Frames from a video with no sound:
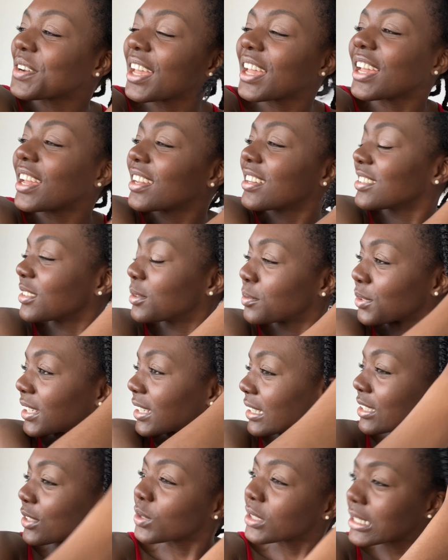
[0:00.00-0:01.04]
is for you to
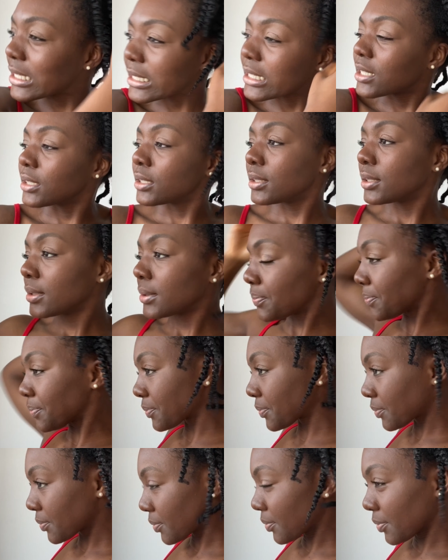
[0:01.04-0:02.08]
twist your hair out.
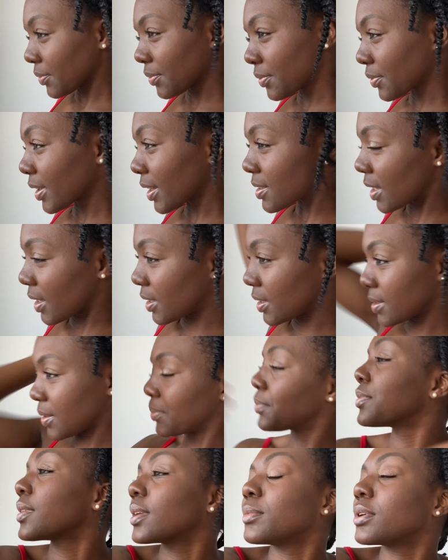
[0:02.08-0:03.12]
So
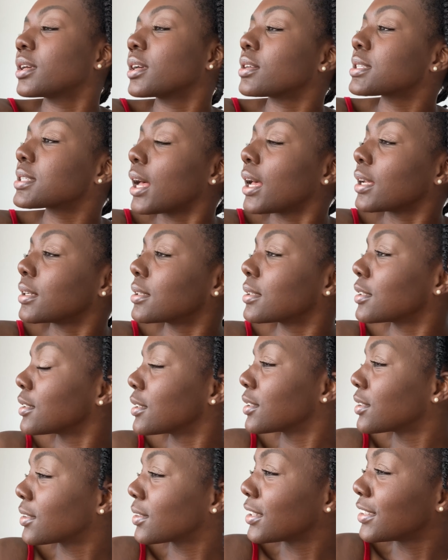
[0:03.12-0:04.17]
when you start
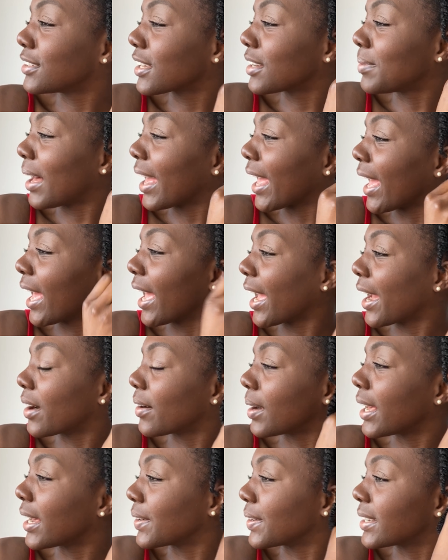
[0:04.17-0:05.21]
doing, or rather
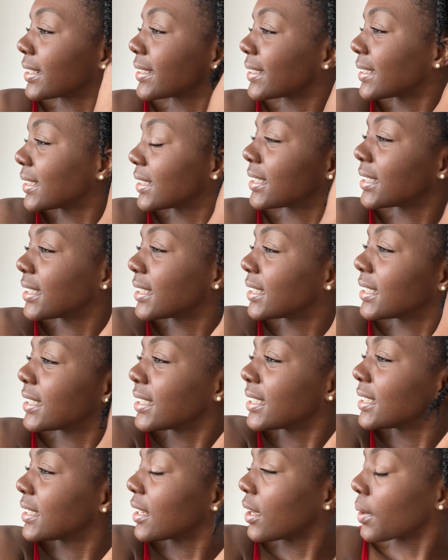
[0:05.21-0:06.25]
undoing those
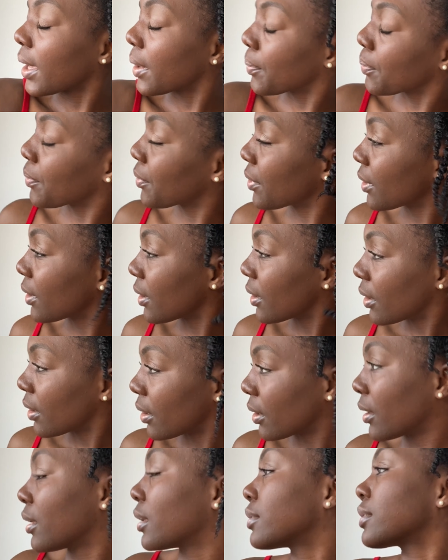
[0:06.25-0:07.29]
twists,
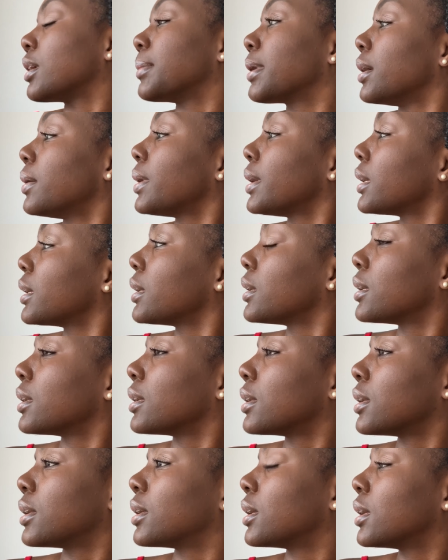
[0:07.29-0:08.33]
spray your hands,
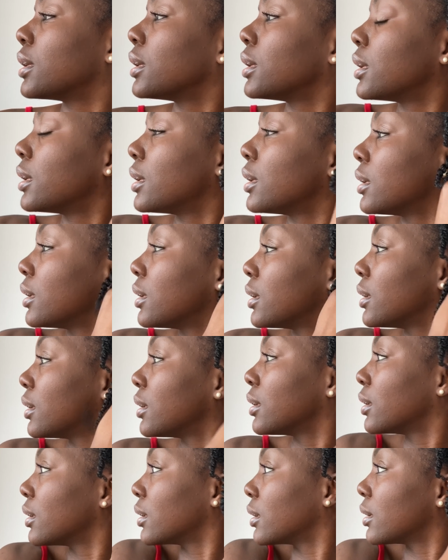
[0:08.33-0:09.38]
keep them
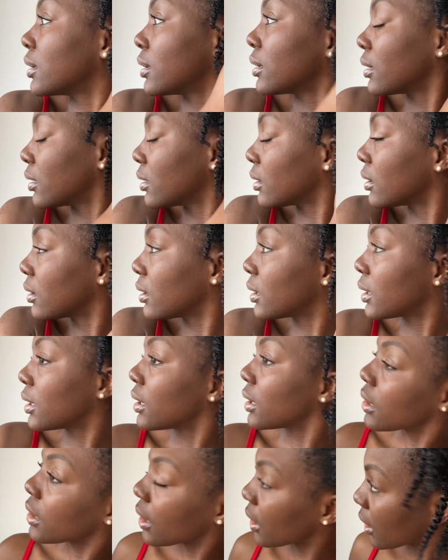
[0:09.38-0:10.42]
damp, don't work with dry
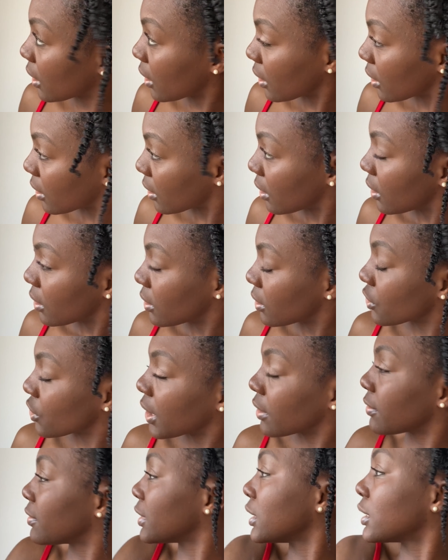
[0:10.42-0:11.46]
hands. But
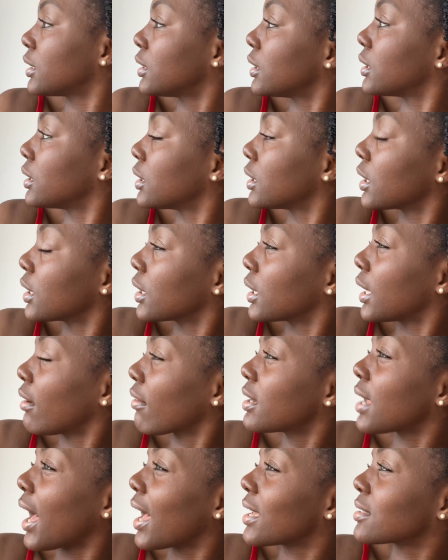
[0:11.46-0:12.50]
do not spray your hair,
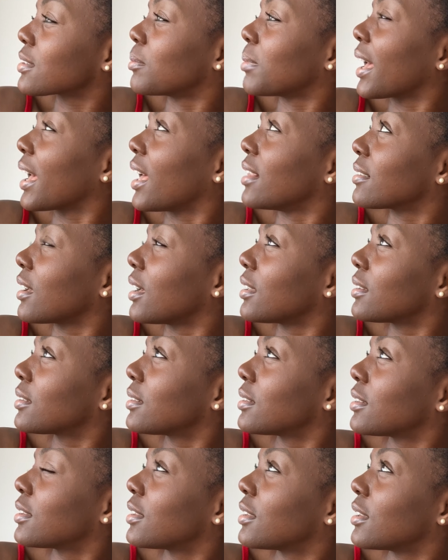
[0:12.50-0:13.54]
because if you spray
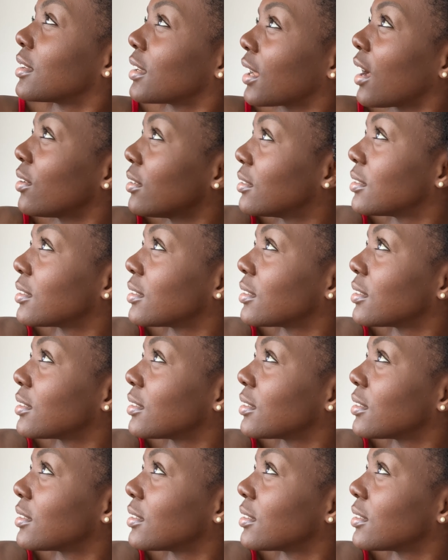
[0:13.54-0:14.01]
your hair,